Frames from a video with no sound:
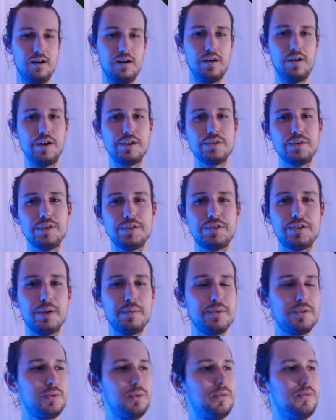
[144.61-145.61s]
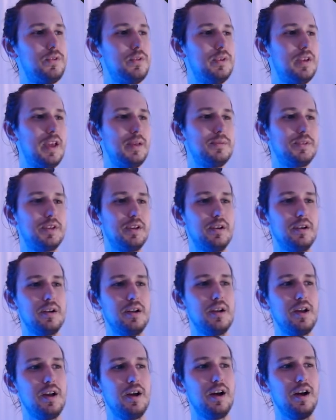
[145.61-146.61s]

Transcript: All right, so let's jump into a few games here.